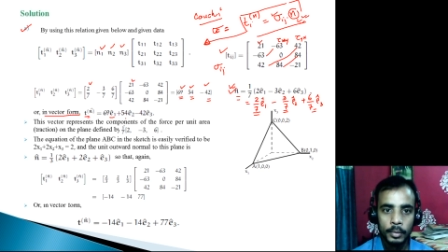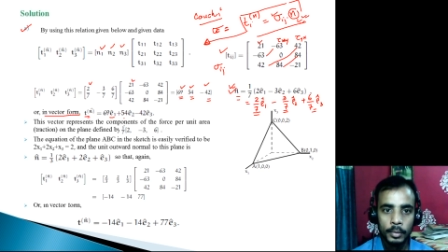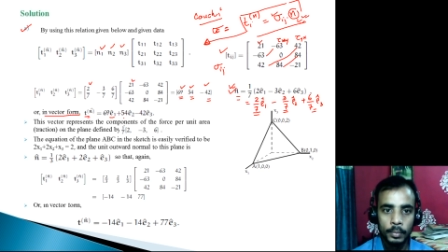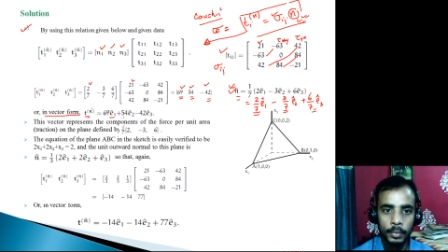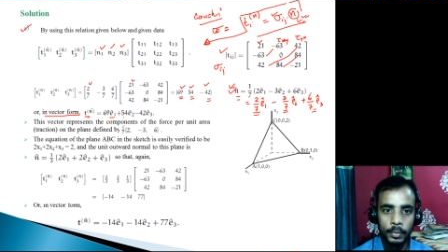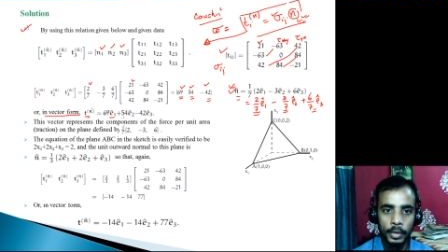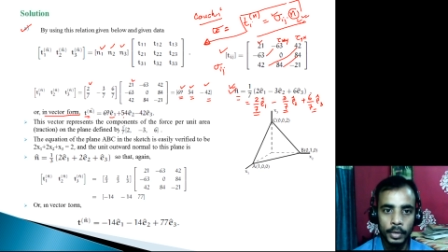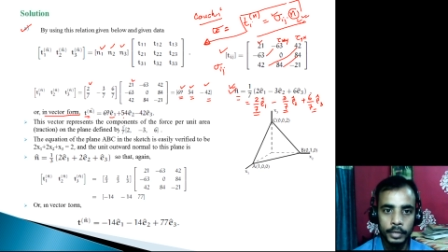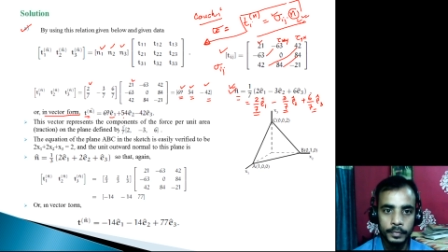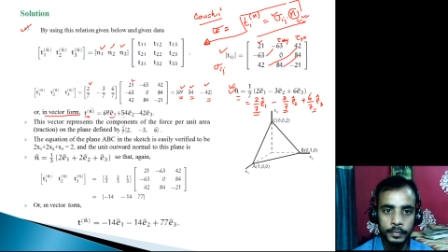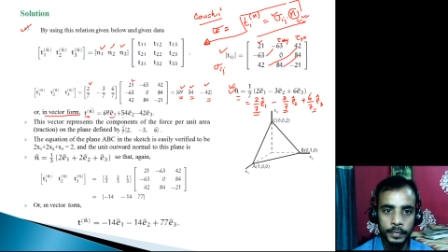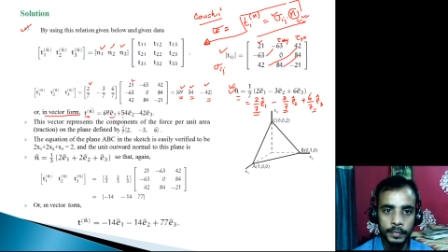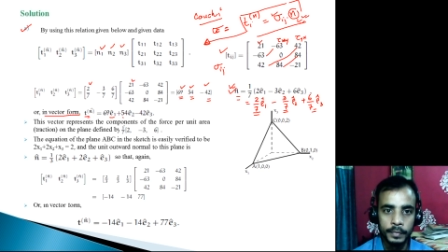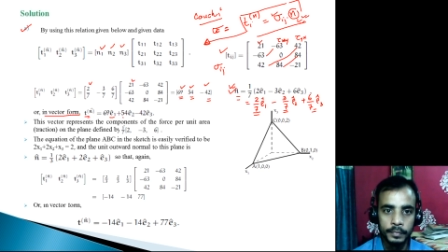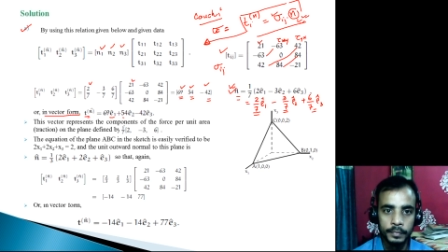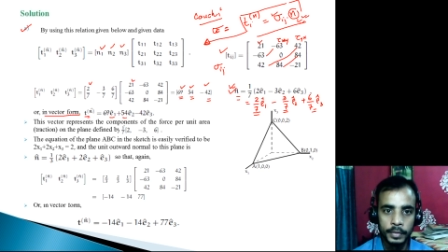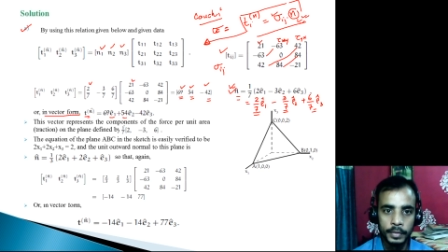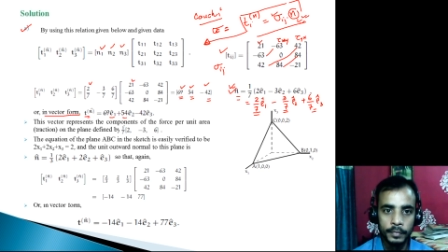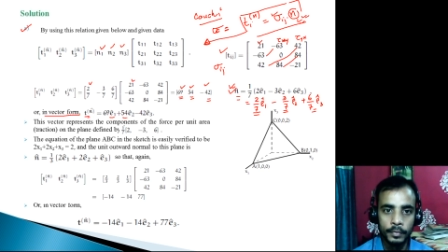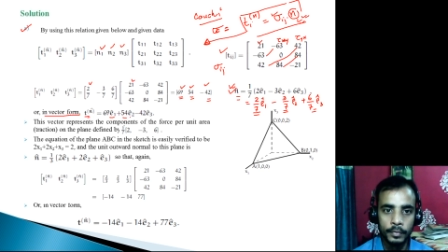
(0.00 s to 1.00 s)
plus
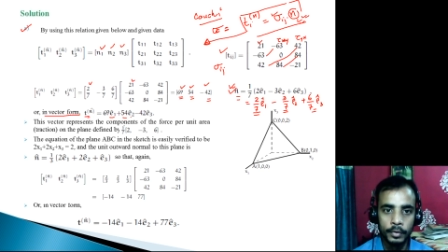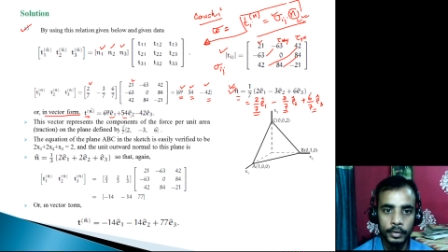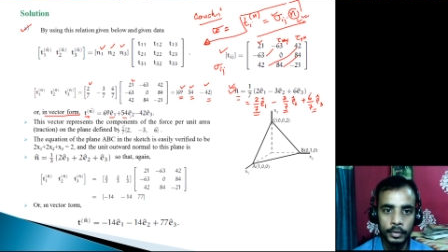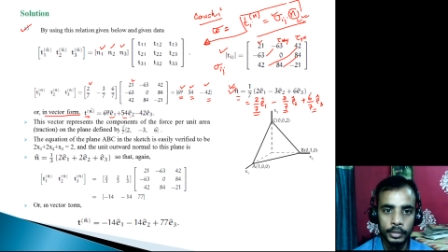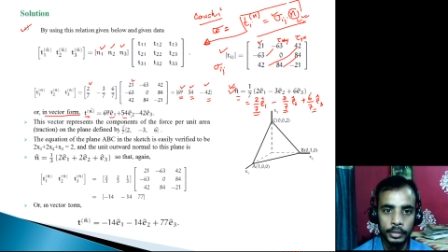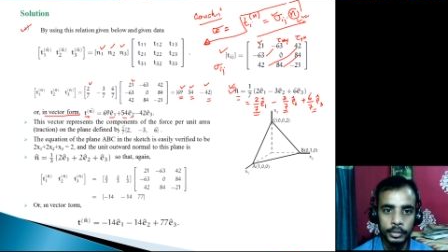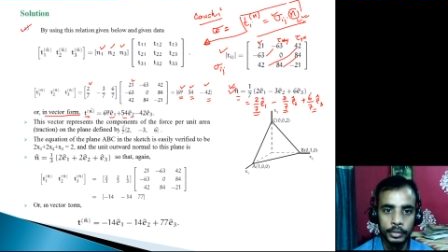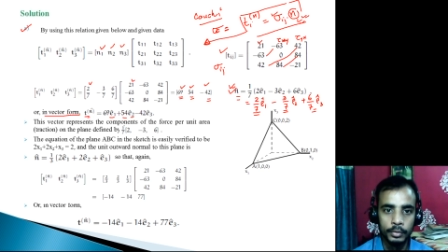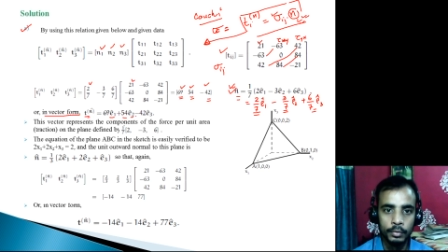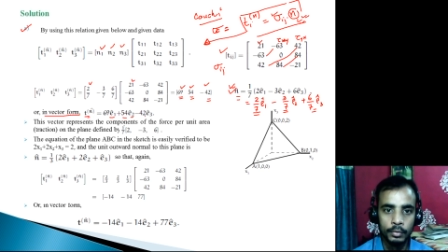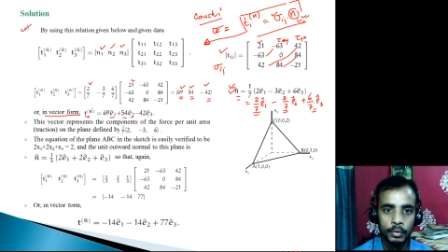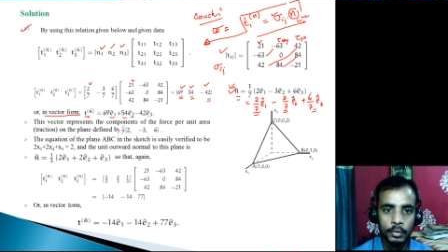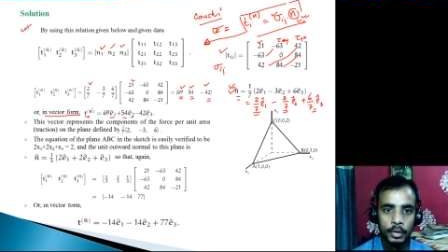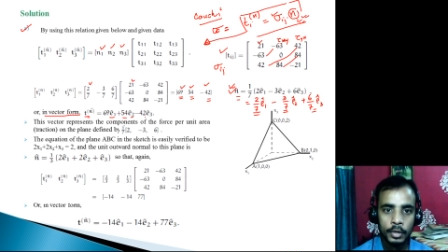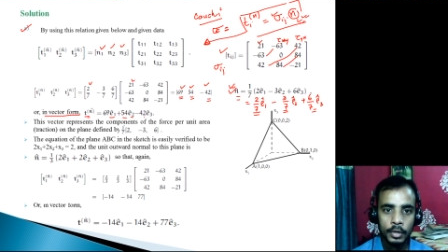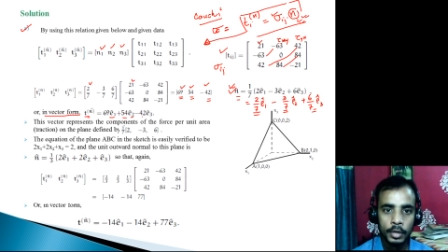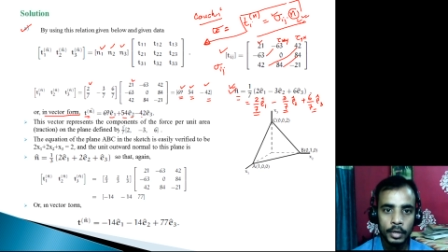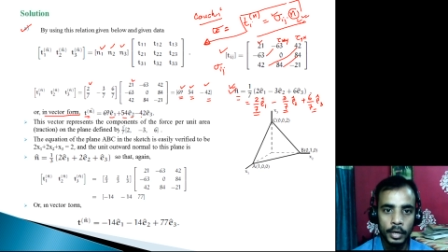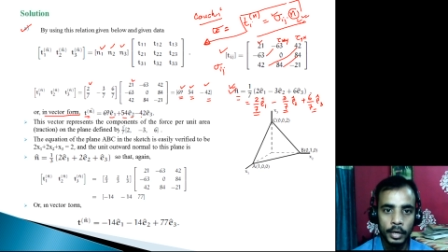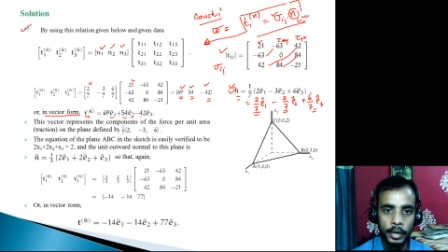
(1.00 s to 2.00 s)
54 E2
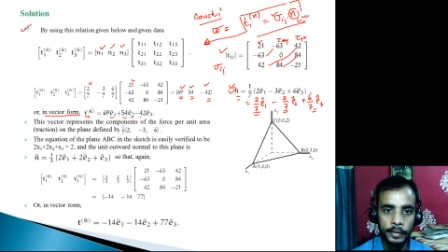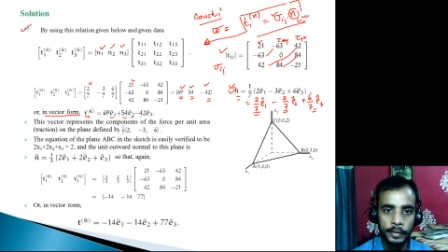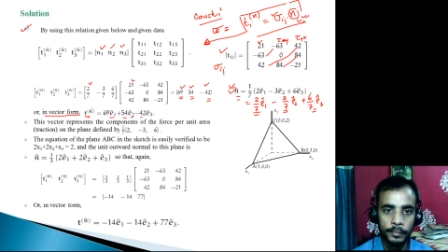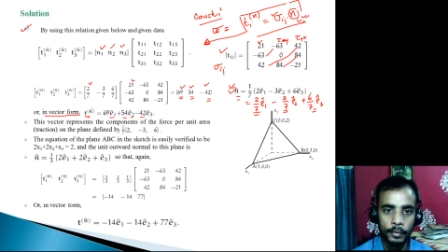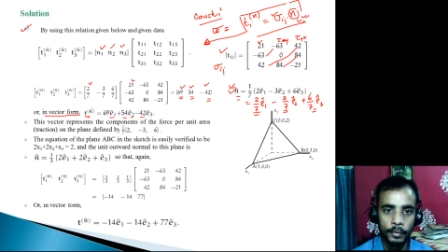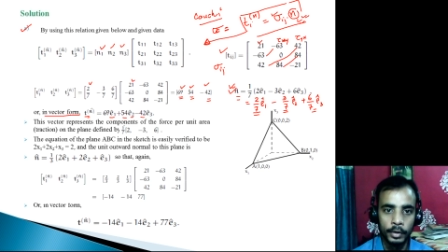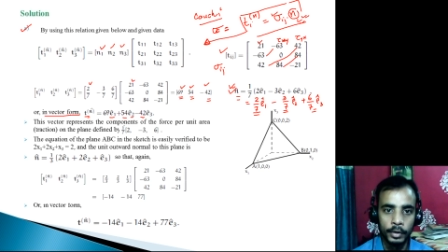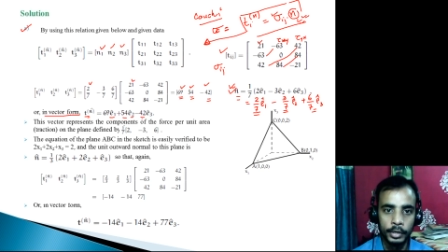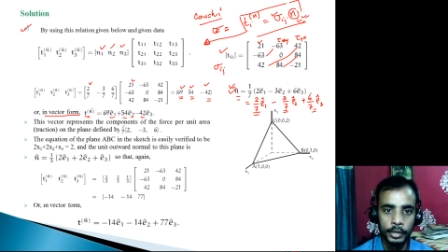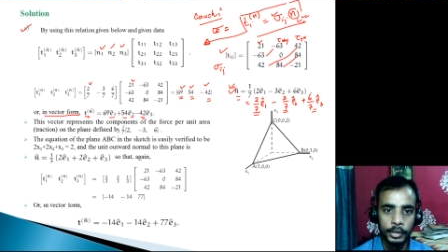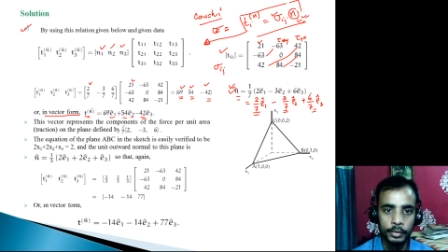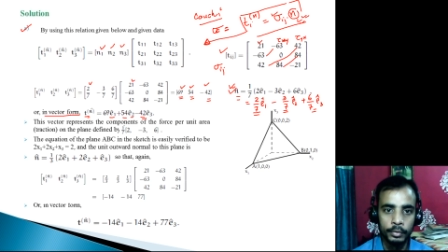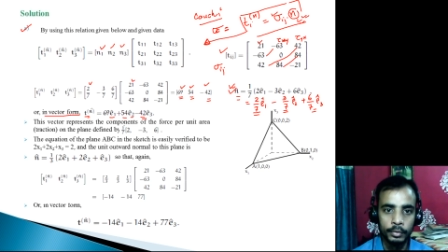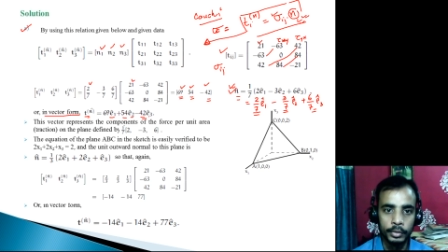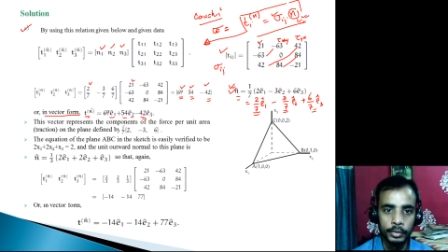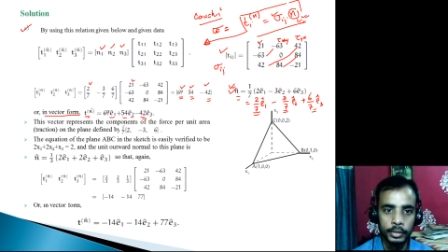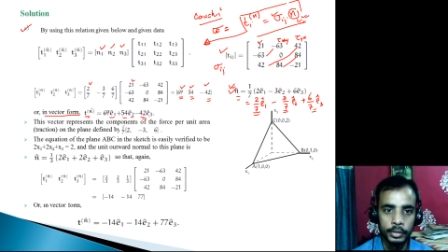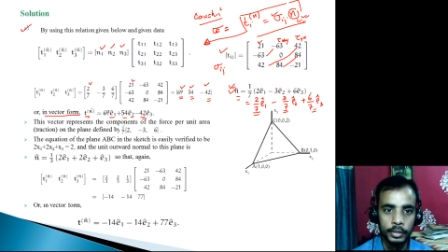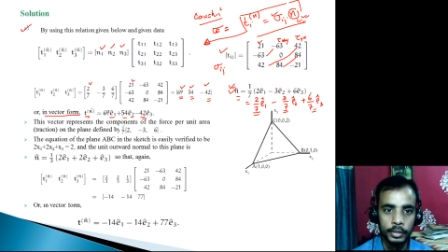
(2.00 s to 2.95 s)
and 42 E3.